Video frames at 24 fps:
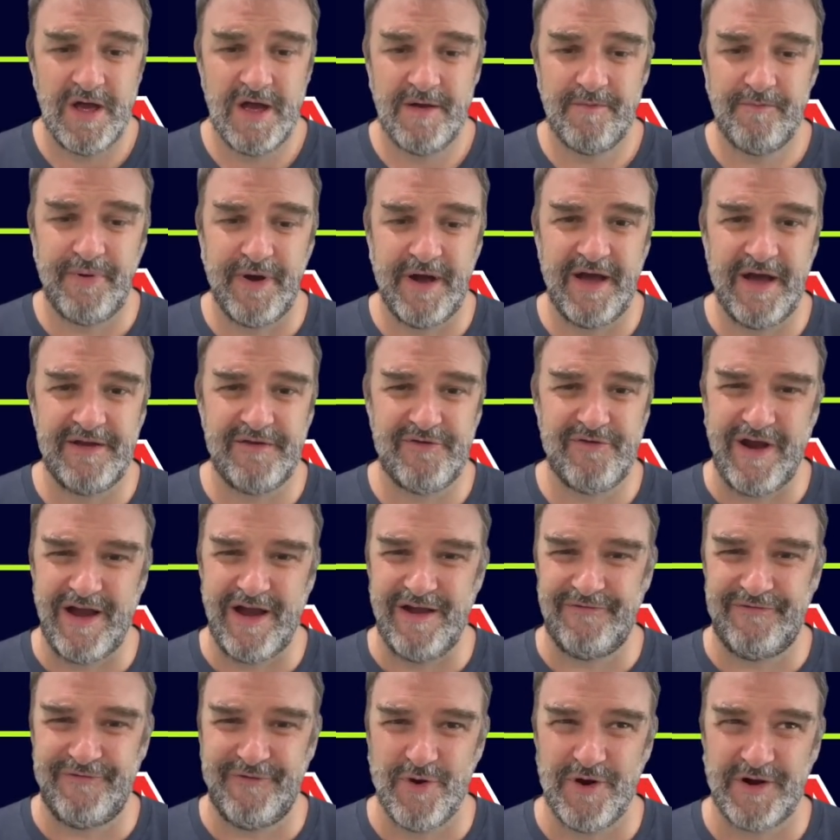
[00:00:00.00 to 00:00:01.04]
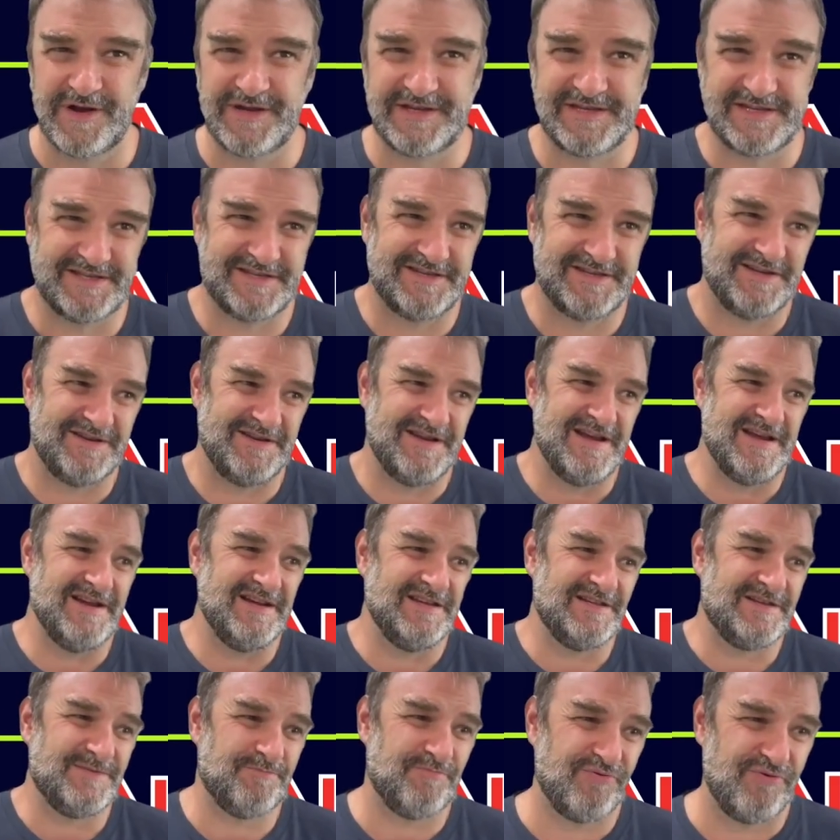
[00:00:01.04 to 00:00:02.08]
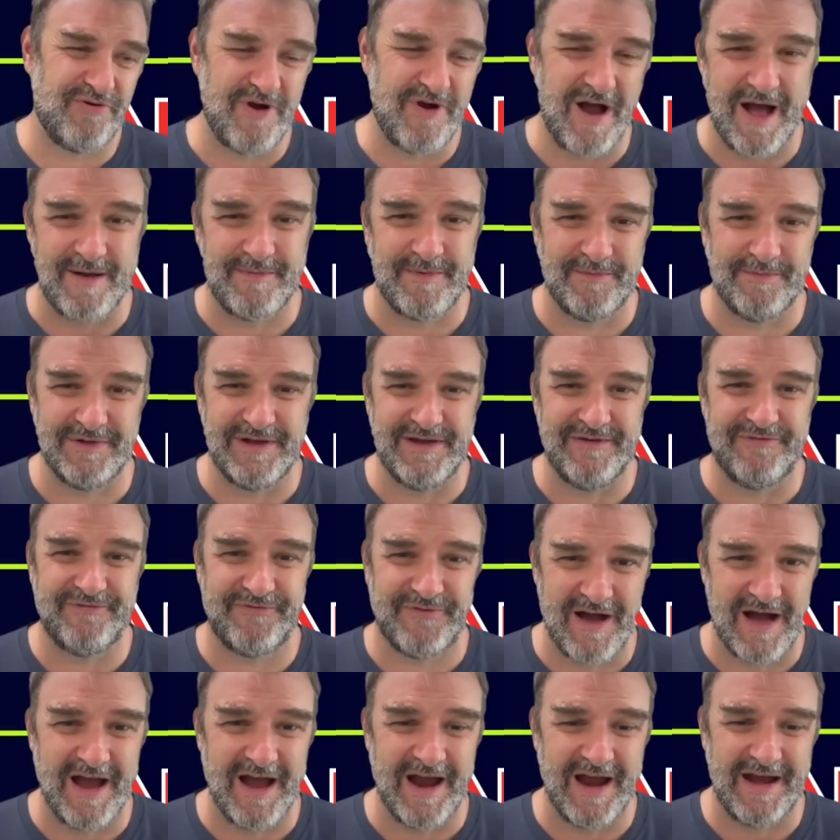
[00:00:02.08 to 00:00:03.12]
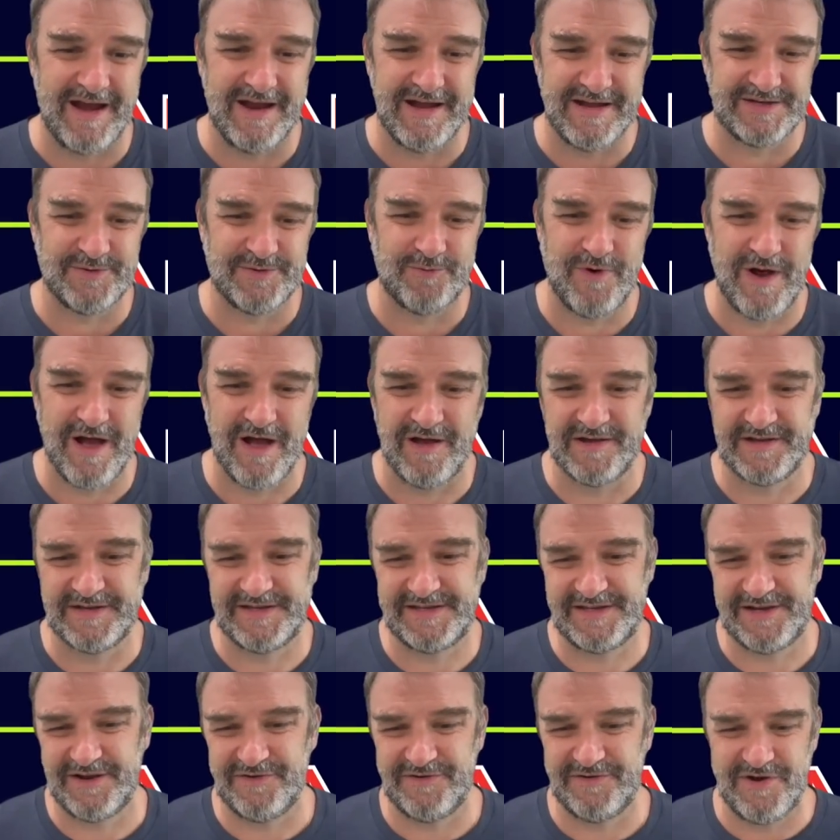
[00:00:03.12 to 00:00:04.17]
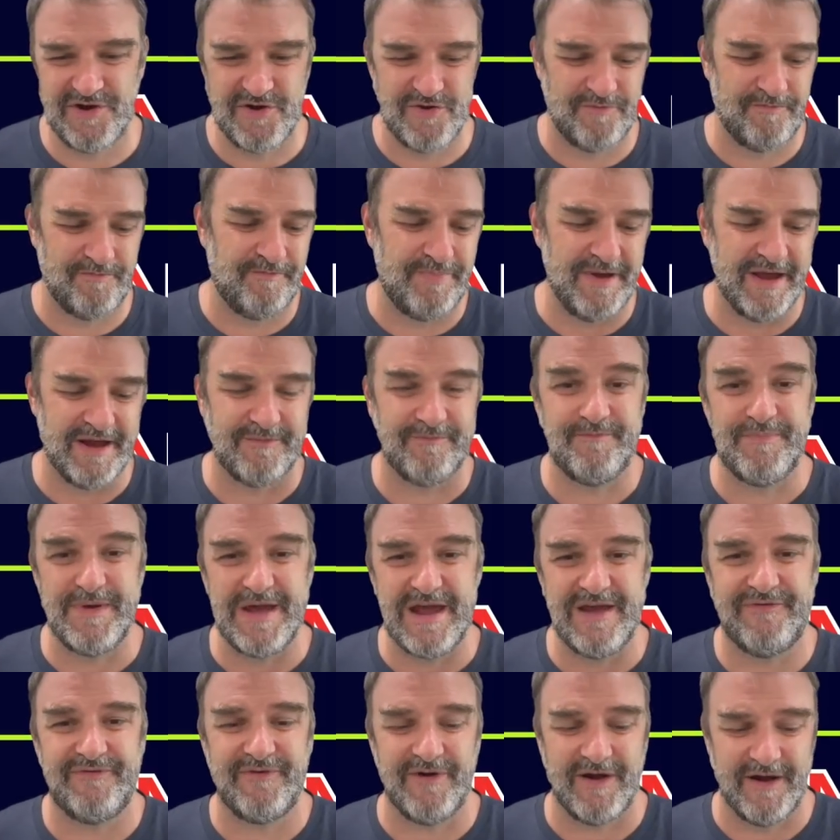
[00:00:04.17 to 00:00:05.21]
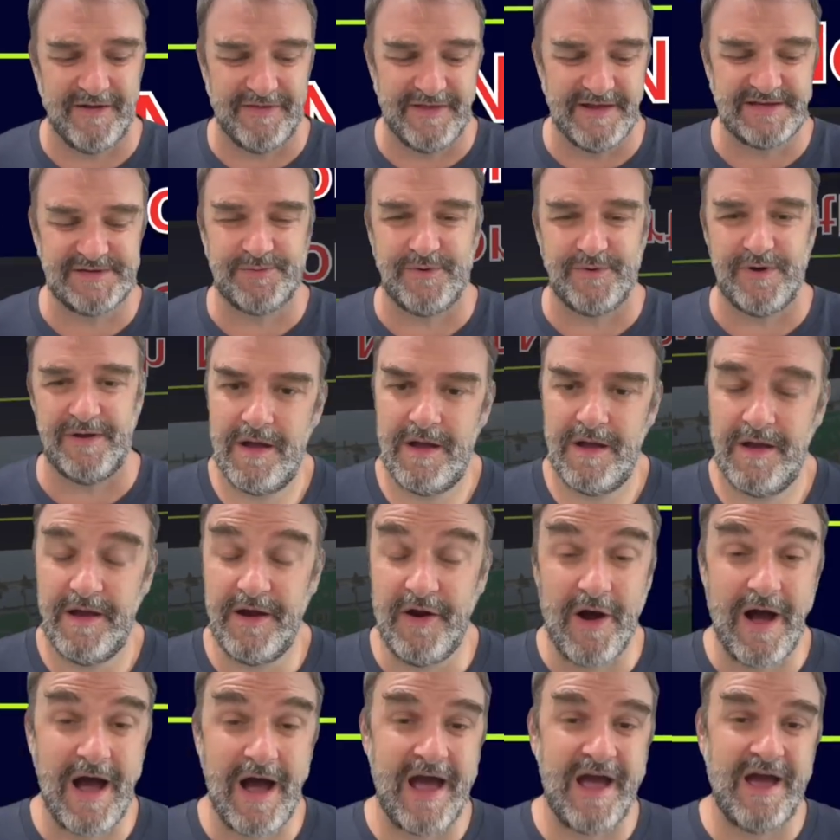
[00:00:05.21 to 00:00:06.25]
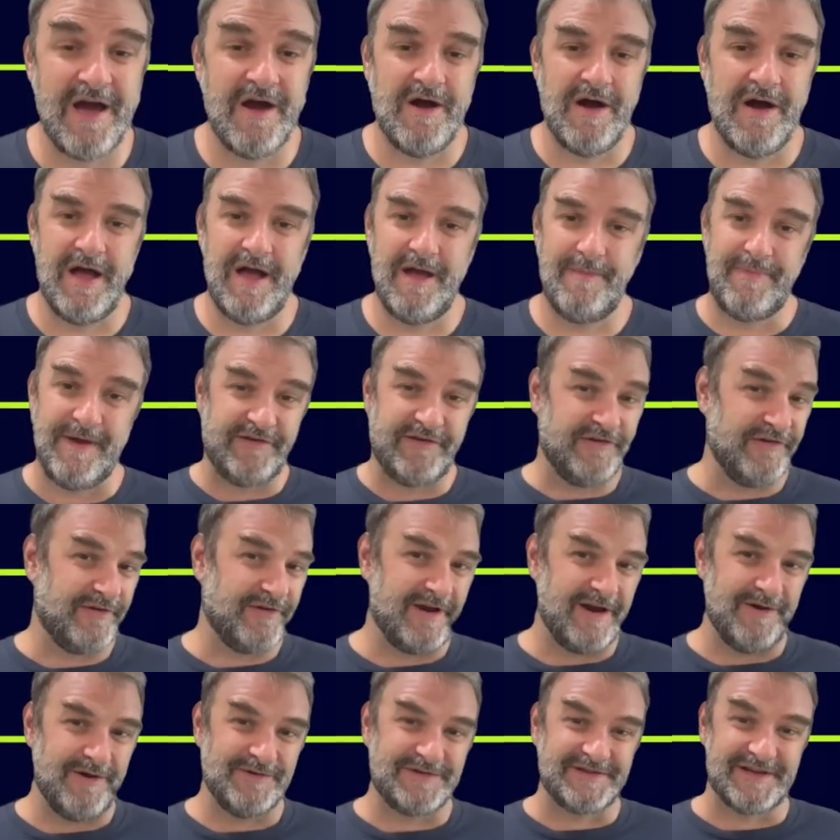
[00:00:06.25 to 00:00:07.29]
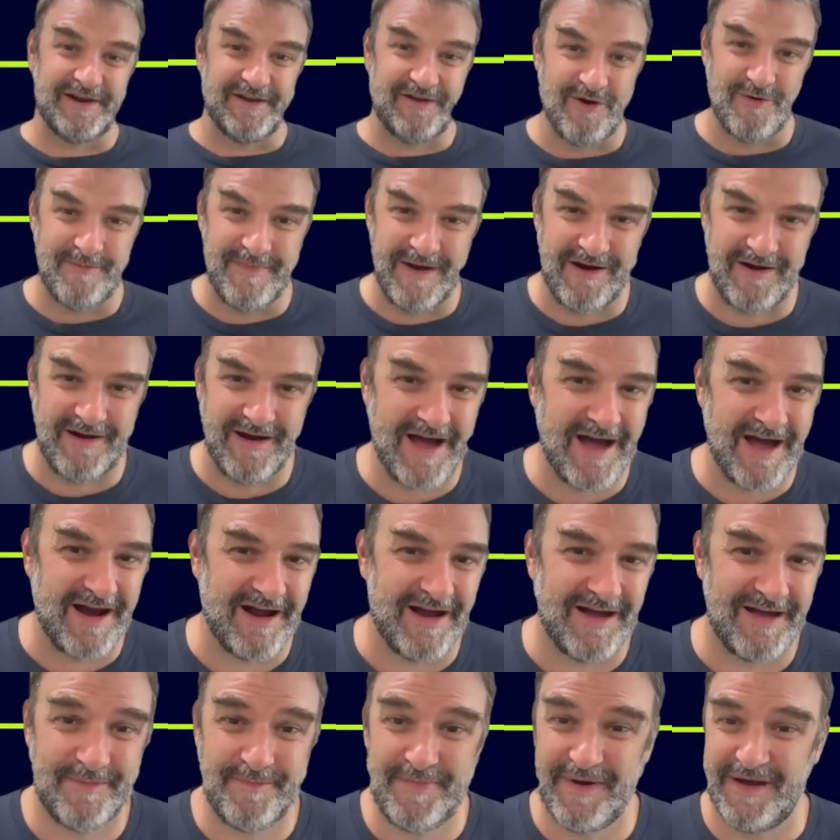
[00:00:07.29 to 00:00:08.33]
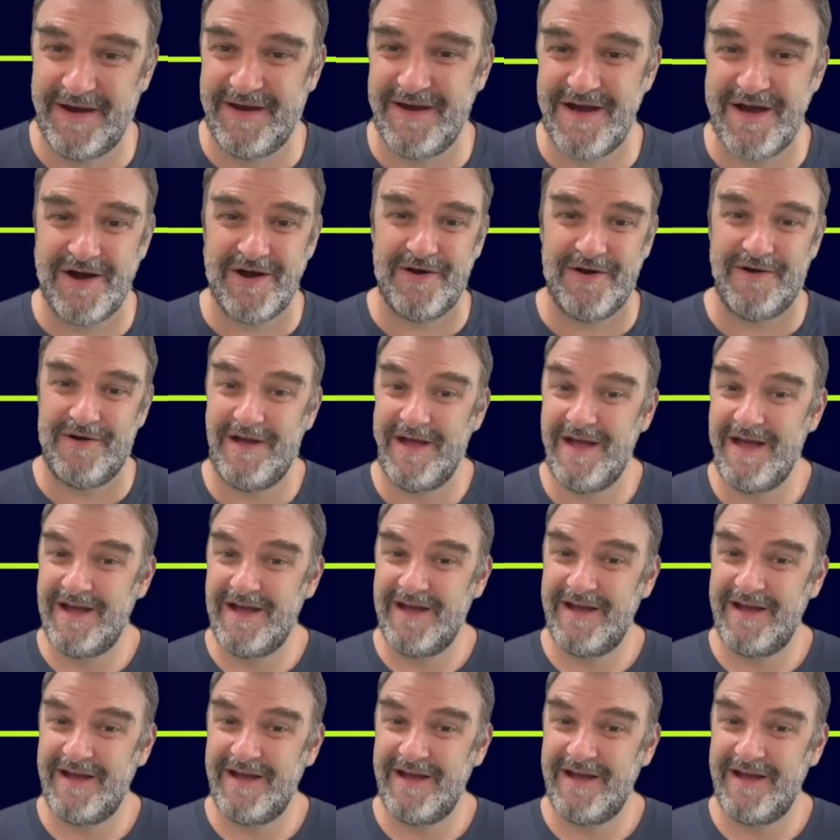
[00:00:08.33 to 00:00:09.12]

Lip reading: but Grand Forks is probably fine as well, so no big beef on this one. In Ohio, bet you thought I was going to go Marietta, but no.